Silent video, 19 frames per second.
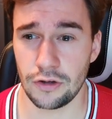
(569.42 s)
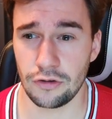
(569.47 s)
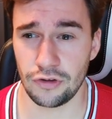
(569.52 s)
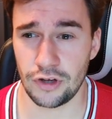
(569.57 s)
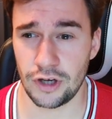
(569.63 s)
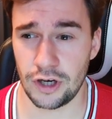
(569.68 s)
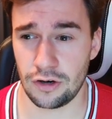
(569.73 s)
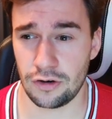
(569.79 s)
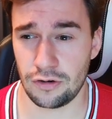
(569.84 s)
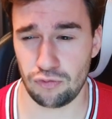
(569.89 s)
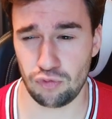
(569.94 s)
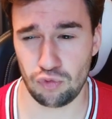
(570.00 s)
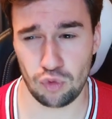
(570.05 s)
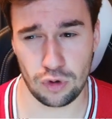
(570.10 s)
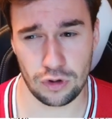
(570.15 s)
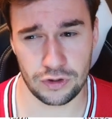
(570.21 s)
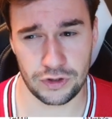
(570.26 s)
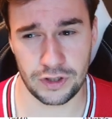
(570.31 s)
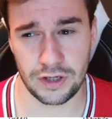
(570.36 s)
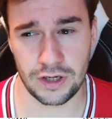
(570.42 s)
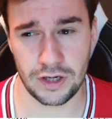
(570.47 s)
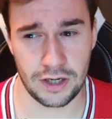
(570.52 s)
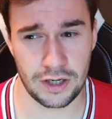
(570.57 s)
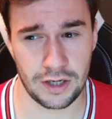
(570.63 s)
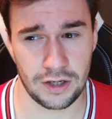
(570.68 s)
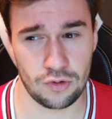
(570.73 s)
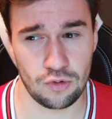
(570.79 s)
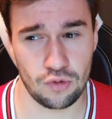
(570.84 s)
there was a
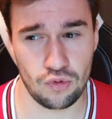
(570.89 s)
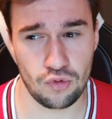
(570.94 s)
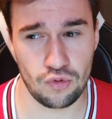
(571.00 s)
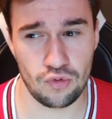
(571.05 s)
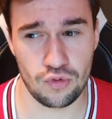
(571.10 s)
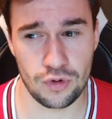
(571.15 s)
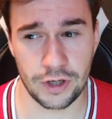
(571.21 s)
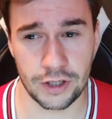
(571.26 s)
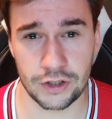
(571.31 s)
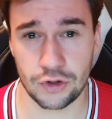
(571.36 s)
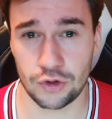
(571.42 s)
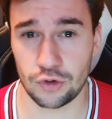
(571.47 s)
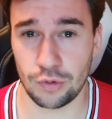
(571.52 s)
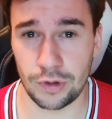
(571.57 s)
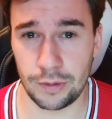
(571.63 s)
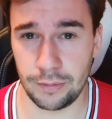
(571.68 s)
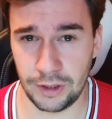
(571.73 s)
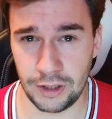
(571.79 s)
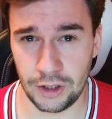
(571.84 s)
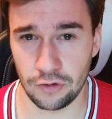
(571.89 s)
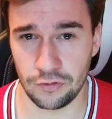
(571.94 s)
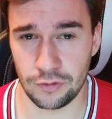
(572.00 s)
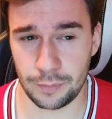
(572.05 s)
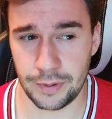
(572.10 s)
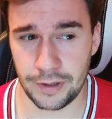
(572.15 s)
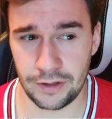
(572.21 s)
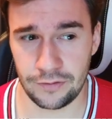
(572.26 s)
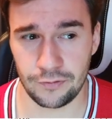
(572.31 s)
guy who extremely
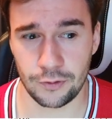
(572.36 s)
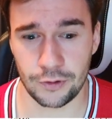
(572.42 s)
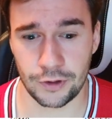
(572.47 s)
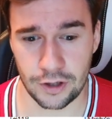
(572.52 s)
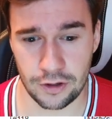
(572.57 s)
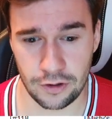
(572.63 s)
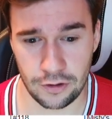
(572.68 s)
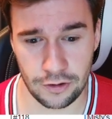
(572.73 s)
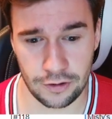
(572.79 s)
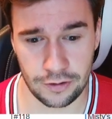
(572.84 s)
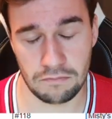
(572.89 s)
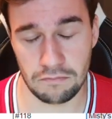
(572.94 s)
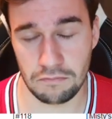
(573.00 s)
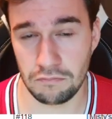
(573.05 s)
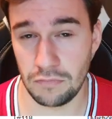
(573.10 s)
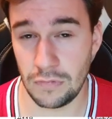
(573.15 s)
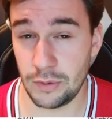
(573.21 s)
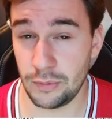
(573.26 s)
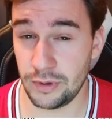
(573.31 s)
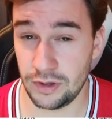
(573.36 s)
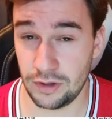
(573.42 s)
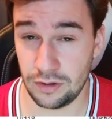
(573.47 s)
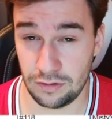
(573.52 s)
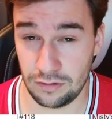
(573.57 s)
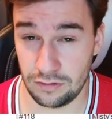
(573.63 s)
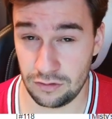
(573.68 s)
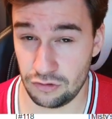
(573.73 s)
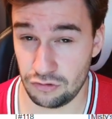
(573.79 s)
overpaid for the card. Maybe,
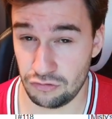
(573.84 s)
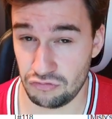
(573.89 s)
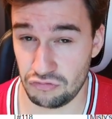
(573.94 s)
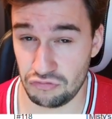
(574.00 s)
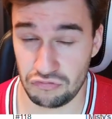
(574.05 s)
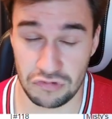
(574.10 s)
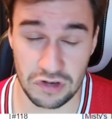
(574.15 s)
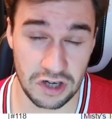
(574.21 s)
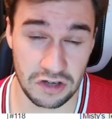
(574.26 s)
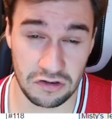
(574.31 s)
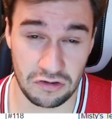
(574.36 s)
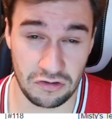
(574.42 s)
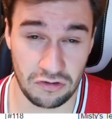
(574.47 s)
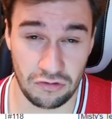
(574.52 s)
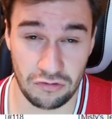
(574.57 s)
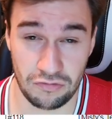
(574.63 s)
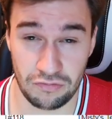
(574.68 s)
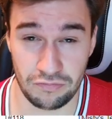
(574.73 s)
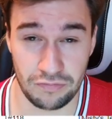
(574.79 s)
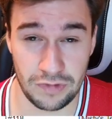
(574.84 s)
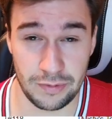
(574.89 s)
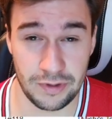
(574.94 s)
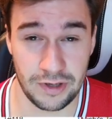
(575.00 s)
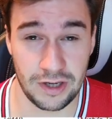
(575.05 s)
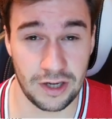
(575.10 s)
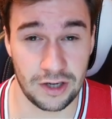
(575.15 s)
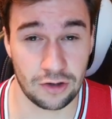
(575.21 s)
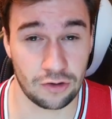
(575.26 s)
I don't know, maybe
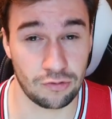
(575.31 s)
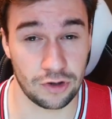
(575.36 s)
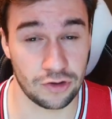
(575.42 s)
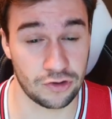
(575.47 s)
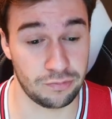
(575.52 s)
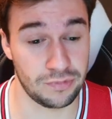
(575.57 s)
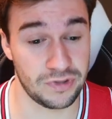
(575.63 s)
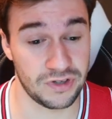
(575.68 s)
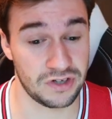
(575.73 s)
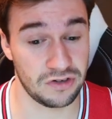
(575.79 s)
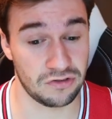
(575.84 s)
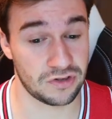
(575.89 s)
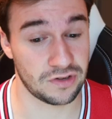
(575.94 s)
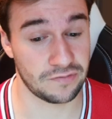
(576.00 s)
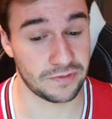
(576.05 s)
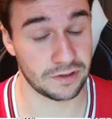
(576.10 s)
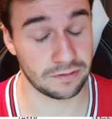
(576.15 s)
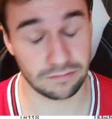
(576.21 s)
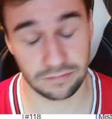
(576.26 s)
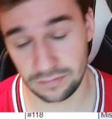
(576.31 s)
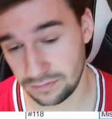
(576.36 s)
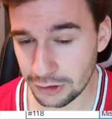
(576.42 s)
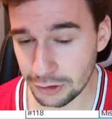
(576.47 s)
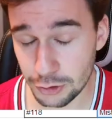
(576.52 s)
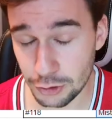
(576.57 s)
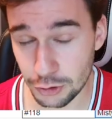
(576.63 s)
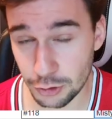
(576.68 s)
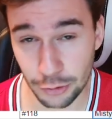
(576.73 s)
he had a crush on Misty or something,
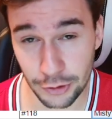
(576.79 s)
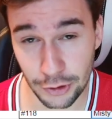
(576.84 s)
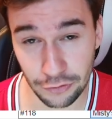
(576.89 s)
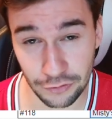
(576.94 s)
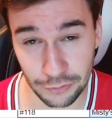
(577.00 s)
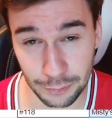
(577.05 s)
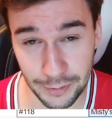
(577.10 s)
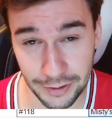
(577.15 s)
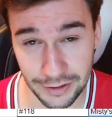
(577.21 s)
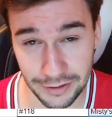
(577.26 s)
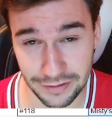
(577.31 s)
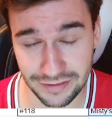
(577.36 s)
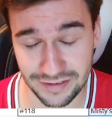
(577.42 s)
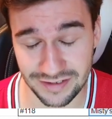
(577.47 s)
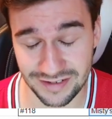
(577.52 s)
so he overpaid.